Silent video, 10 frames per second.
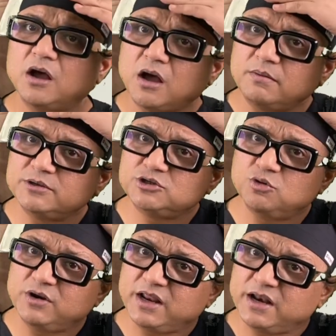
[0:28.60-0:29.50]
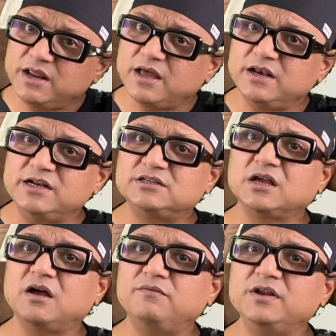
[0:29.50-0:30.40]
how much donor area needs
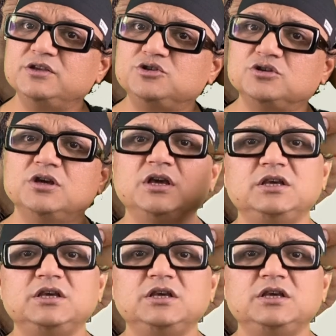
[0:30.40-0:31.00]
the coverage,